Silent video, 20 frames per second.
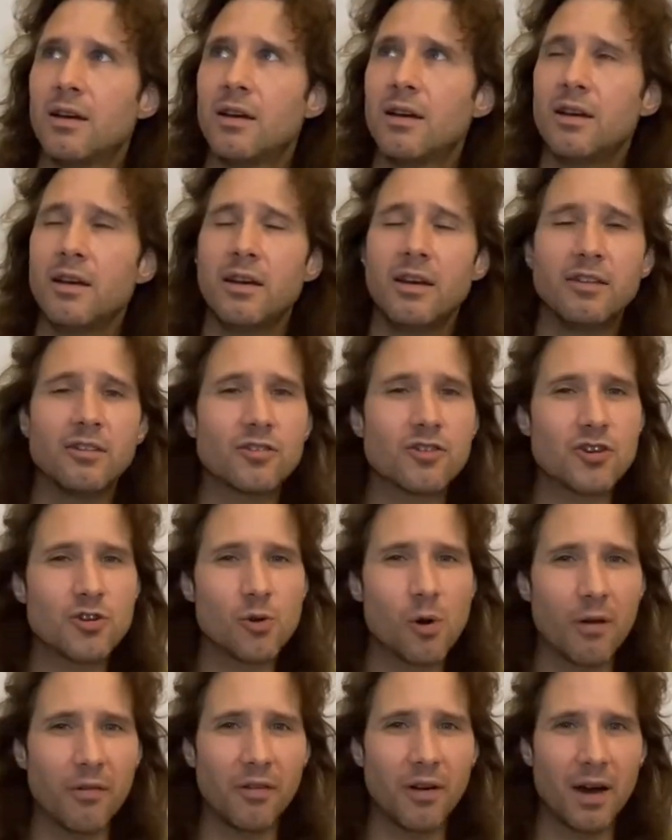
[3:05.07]
is a
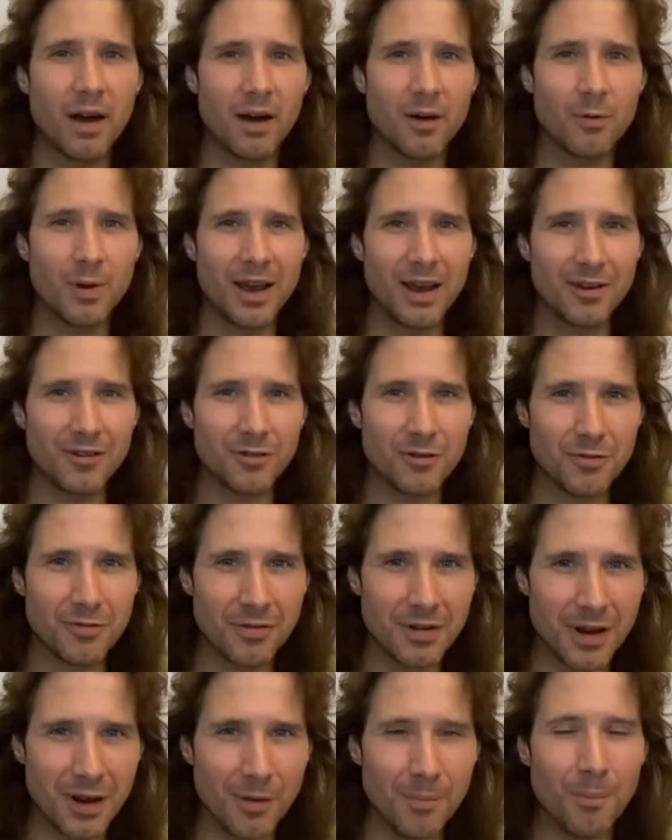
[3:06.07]
surefire way to
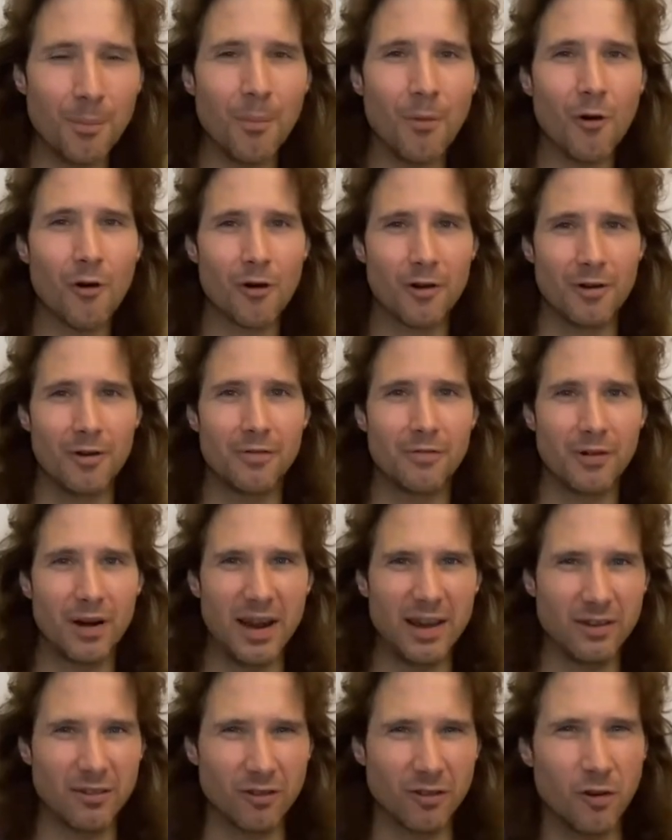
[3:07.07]
feel more
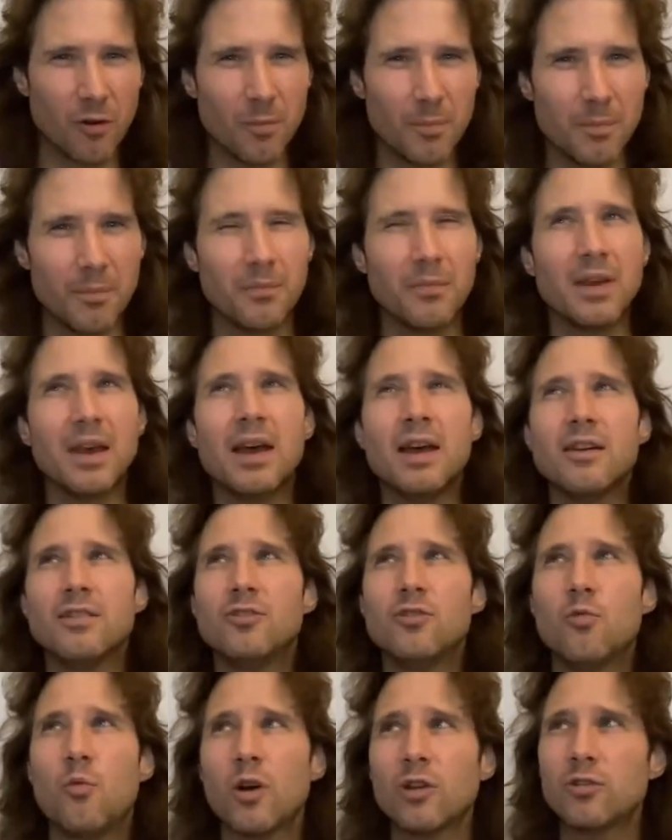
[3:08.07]
afraid. So
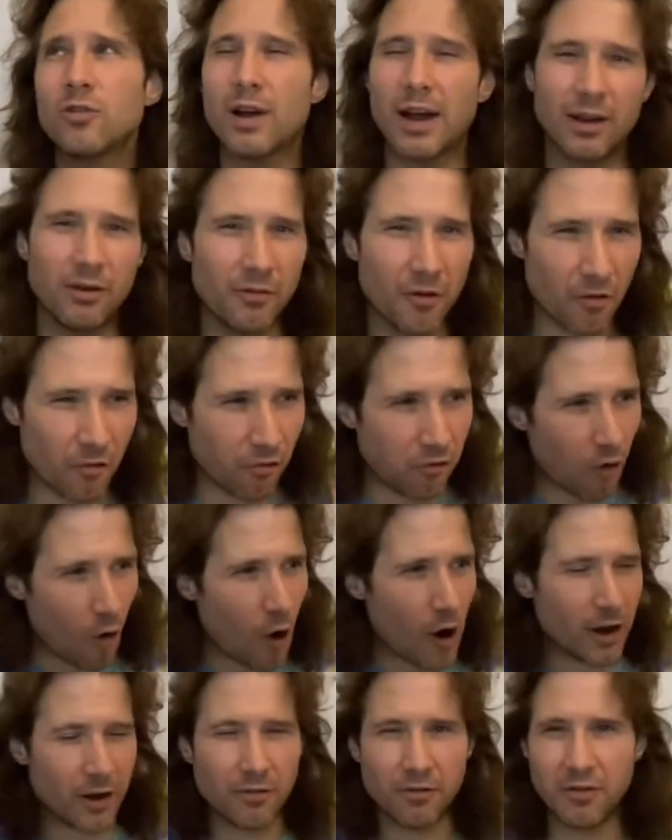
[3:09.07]
you want to kind of
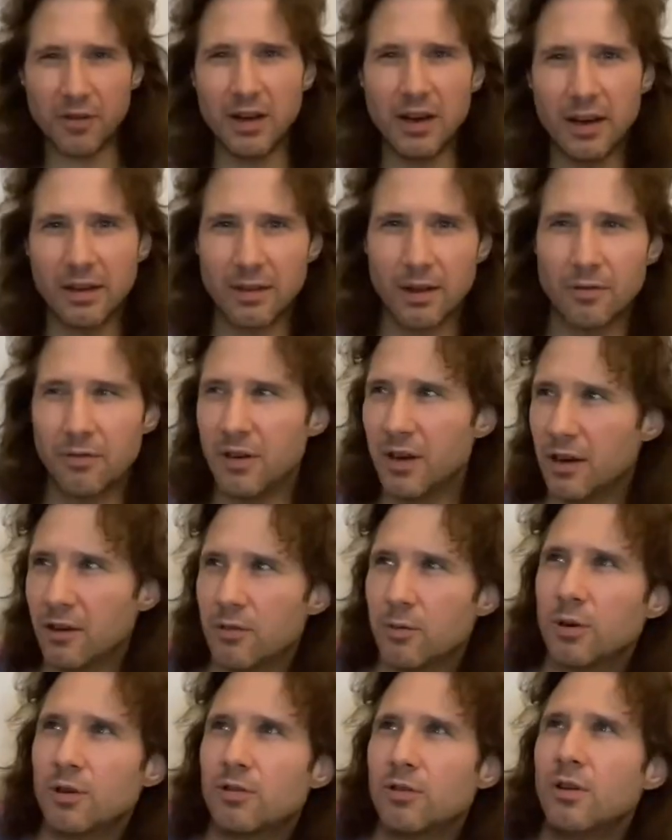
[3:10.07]
avoid feeling that feeling. You
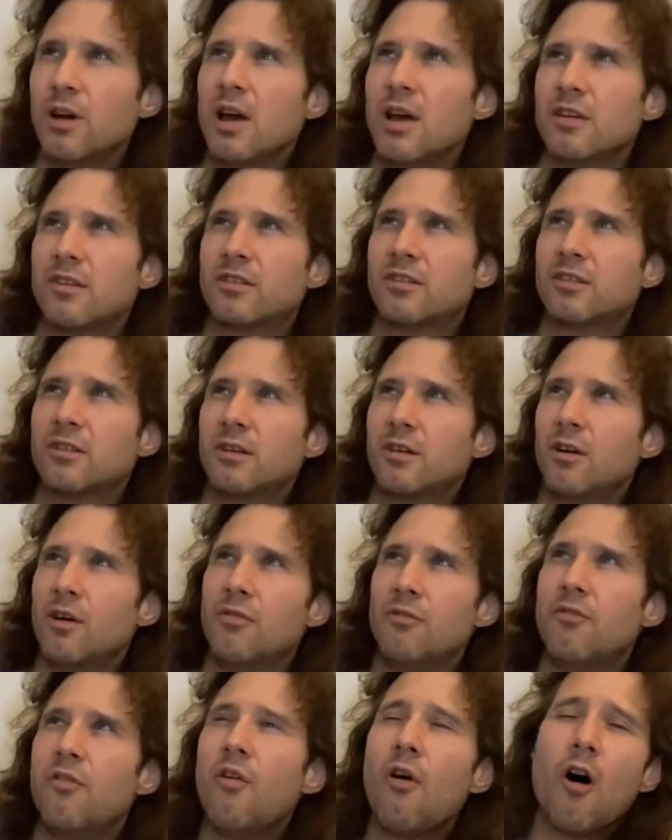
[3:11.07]
want to
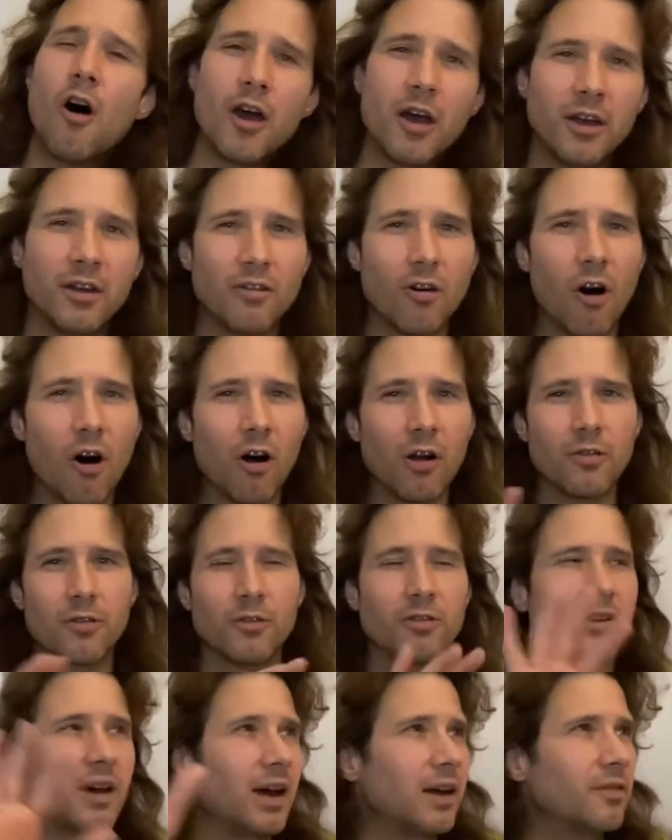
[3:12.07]
avoid all
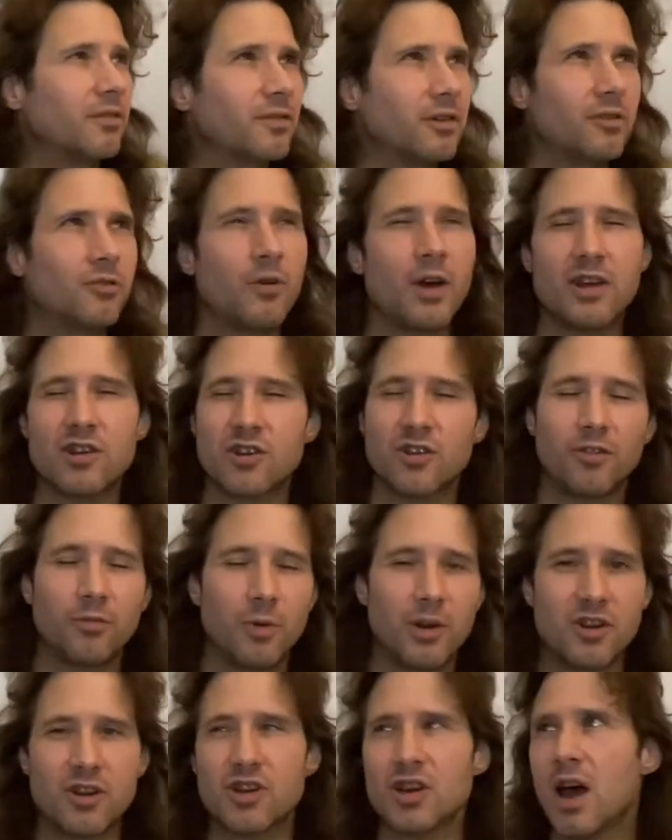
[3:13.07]
those kind of situations
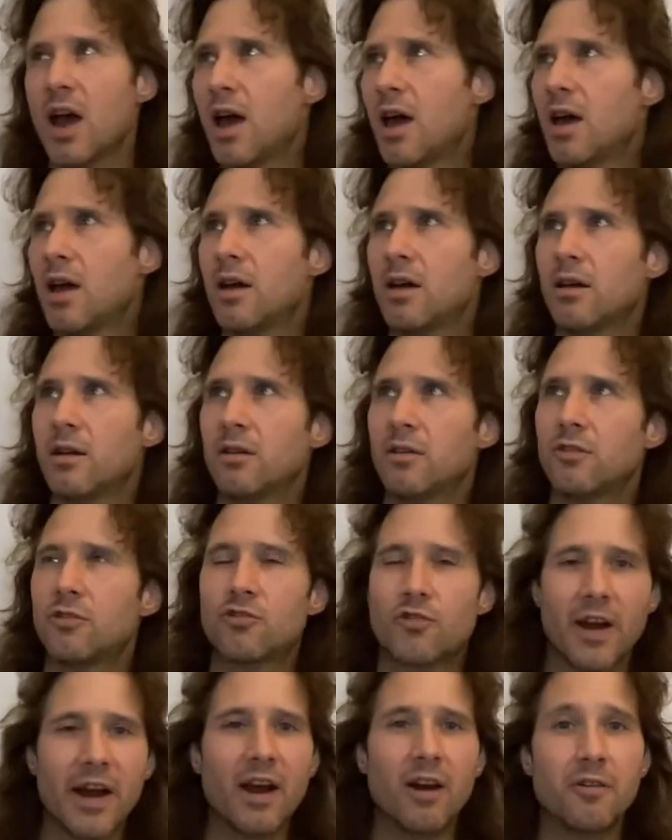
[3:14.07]
which
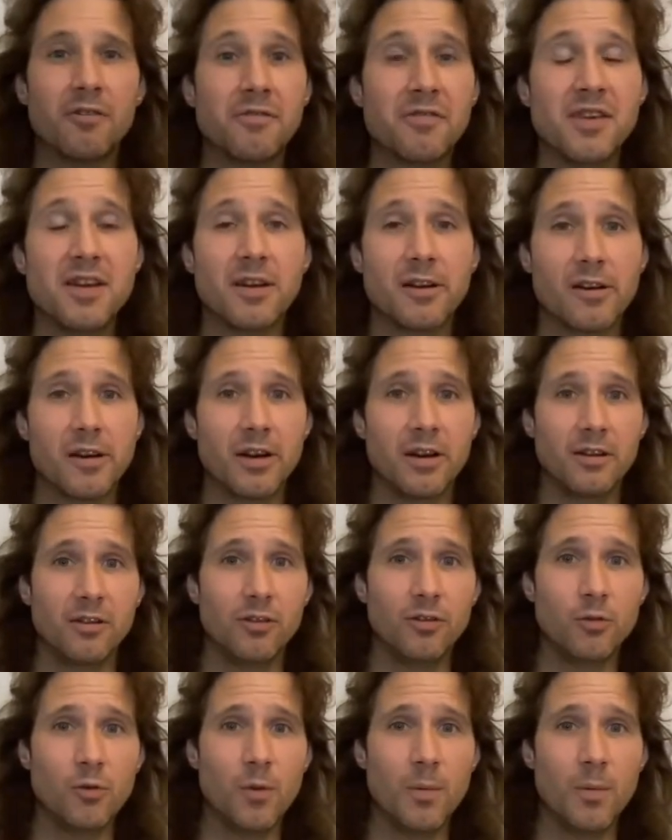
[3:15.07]
trigger fear in you.